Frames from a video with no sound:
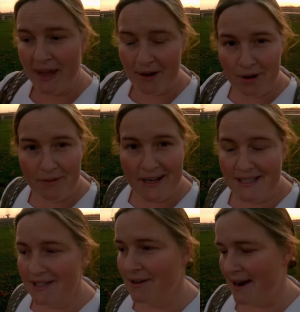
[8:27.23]
Head on over to
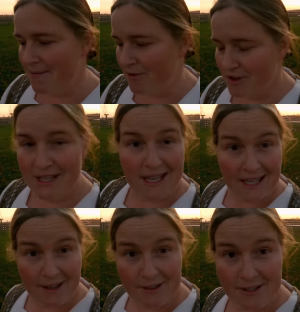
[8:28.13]
Instagram for the
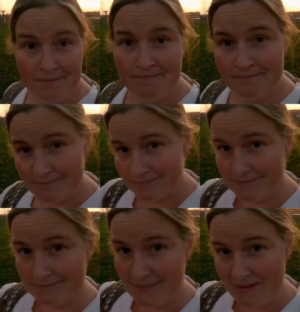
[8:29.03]
details.
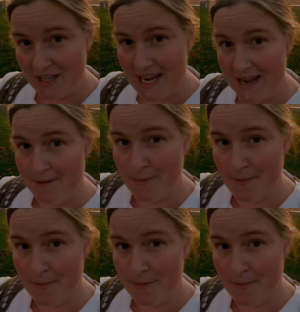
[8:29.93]
Have a good day.